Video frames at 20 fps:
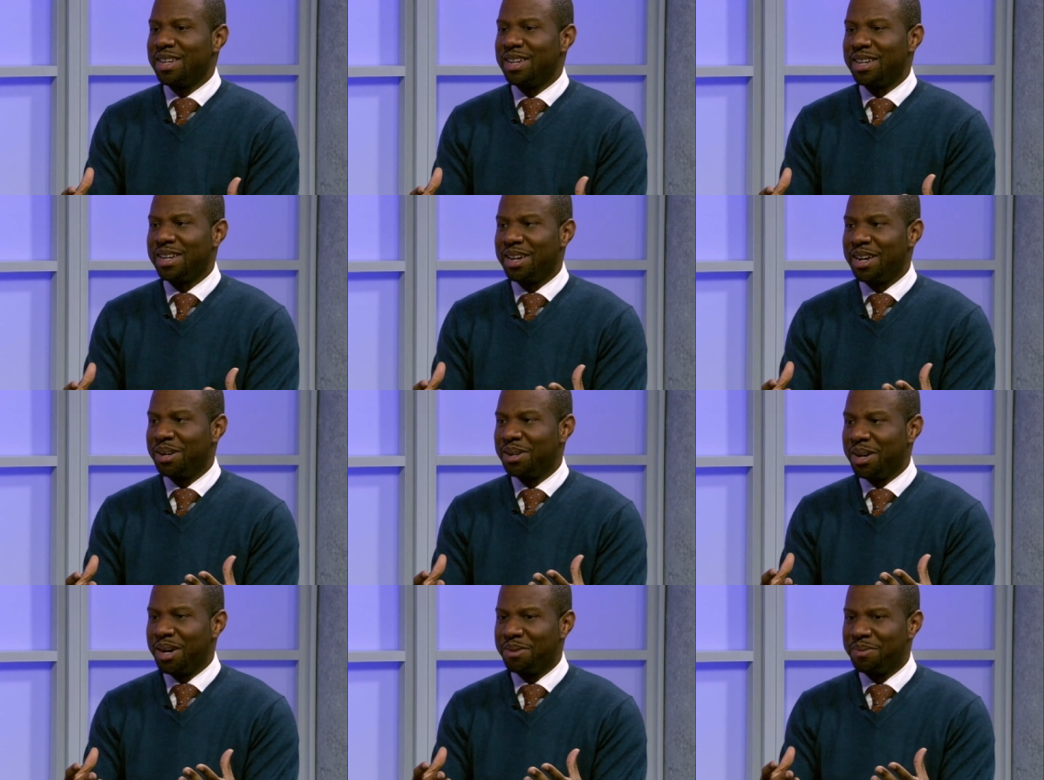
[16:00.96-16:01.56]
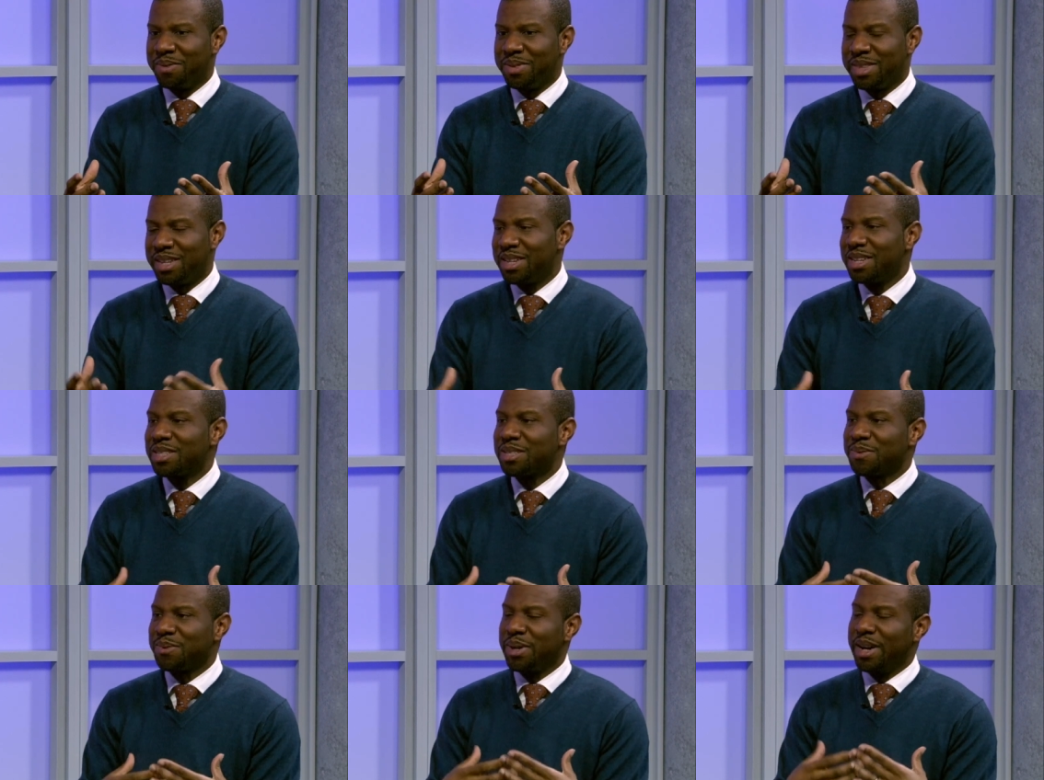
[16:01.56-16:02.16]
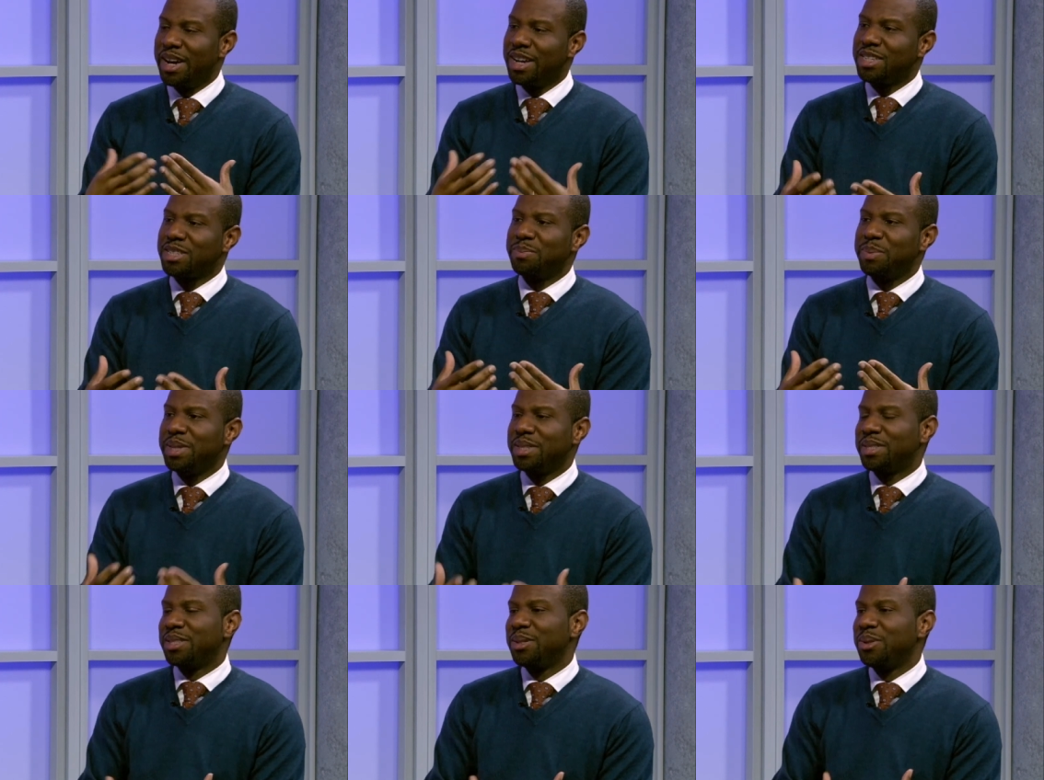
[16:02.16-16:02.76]
uh, uh, of, things for
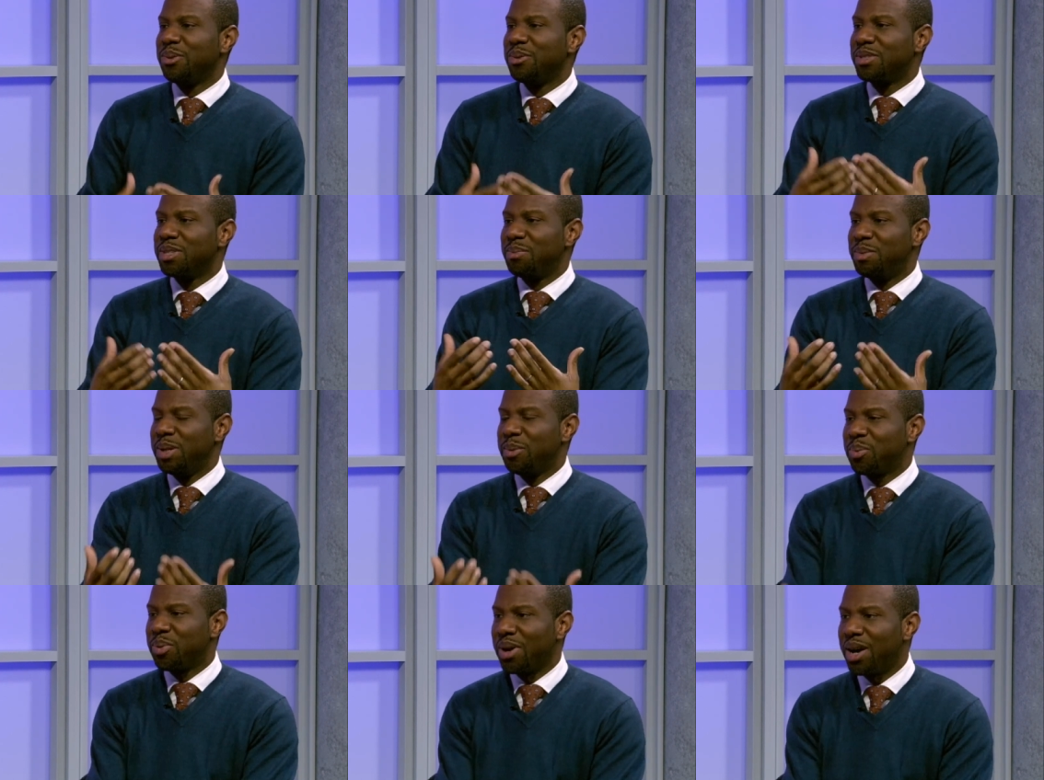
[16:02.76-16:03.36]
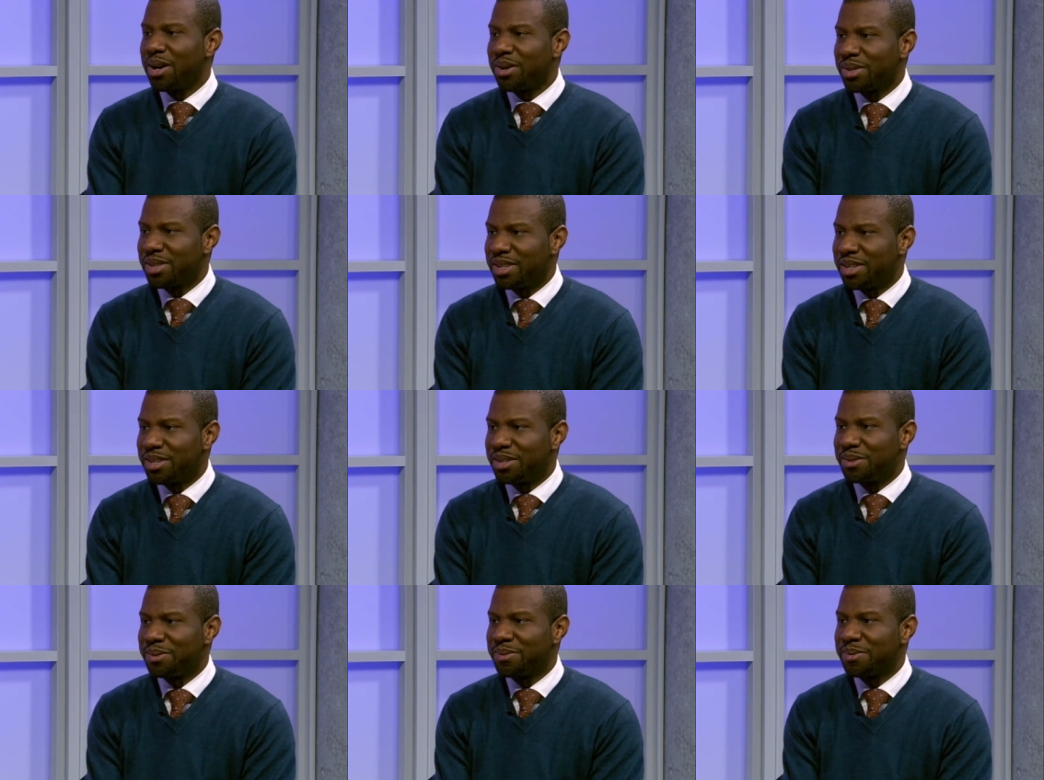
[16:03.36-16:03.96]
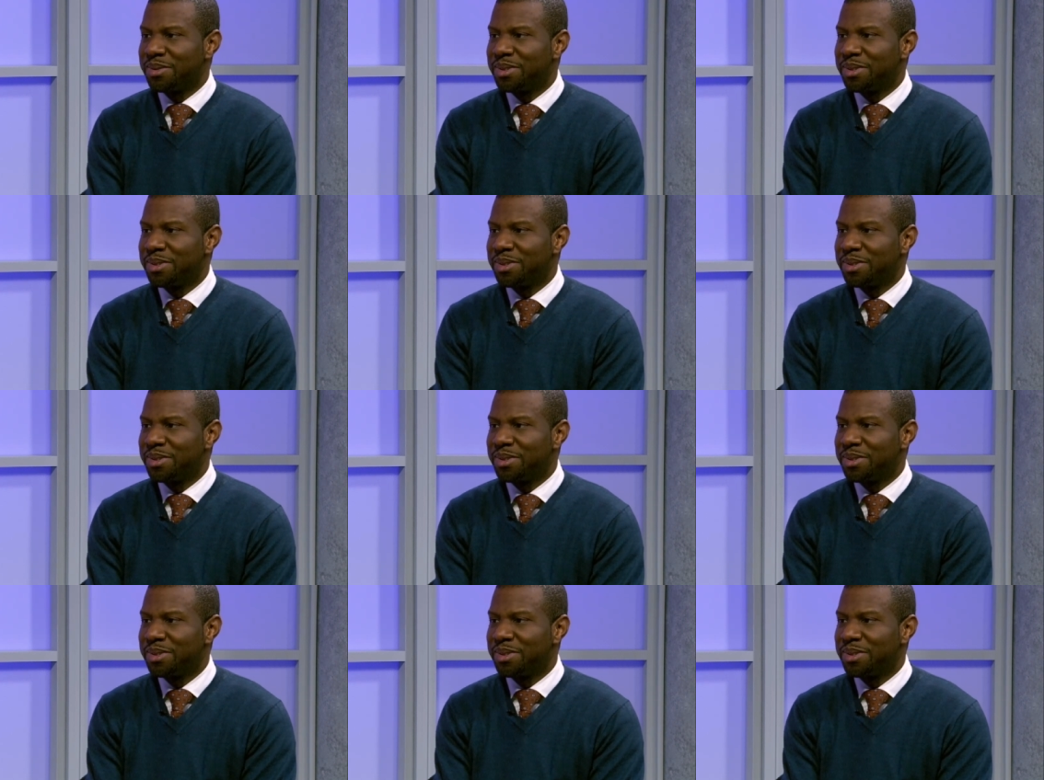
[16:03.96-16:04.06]
HBCUs to be proud of.